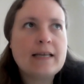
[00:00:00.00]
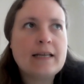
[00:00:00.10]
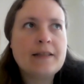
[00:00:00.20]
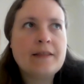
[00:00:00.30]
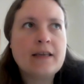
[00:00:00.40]

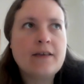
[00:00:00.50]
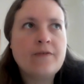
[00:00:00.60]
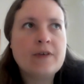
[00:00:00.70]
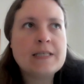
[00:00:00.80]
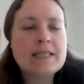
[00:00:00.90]
and I think
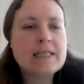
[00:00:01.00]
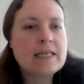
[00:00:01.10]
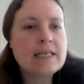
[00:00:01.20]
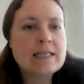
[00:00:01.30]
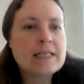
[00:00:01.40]
if a
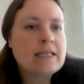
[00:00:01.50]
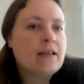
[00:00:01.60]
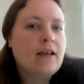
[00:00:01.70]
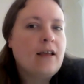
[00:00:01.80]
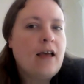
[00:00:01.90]
city
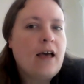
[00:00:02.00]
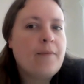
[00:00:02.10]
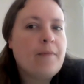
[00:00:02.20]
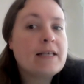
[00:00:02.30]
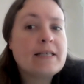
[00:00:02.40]

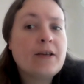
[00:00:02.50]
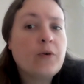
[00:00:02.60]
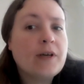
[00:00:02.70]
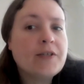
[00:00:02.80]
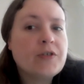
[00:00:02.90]
has any
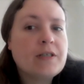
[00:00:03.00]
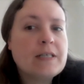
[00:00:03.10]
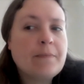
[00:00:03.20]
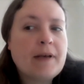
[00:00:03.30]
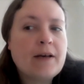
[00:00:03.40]

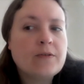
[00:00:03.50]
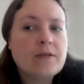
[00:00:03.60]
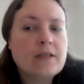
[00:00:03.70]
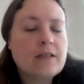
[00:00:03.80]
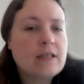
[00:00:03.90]
questions
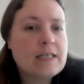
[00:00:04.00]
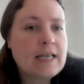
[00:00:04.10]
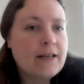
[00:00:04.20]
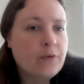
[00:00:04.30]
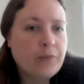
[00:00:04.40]
about the
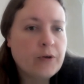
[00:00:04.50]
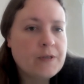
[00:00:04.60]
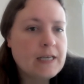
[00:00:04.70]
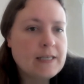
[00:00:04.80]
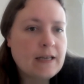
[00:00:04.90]
sign-up
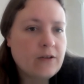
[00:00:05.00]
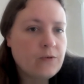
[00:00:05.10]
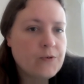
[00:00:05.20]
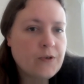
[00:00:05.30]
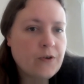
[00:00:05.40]
process, they can
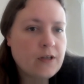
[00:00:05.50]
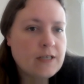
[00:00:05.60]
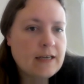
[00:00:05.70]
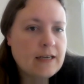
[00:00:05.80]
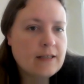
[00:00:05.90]
also
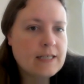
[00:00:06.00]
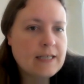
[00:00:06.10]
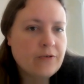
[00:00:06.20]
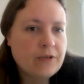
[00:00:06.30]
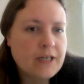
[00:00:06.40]
contact the
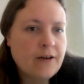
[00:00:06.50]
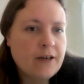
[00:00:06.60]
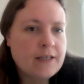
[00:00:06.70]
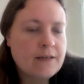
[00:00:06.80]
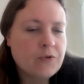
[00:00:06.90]
Secretariat.